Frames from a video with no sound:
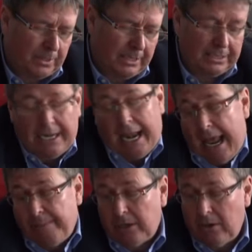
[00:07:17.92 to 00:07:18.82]

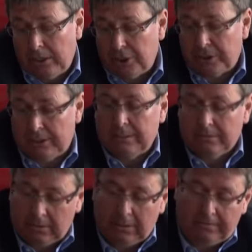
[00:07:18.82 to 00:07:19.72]
dynamic coalition
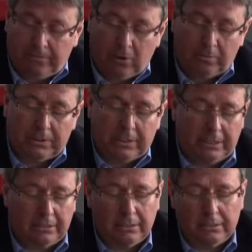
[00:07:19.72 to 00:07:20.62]
following
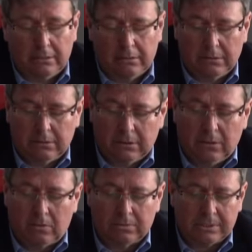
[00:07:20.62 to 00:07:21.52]
the
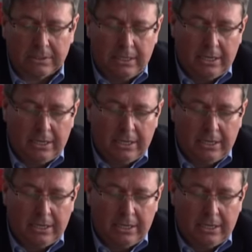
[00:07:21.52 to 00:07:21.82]
goals.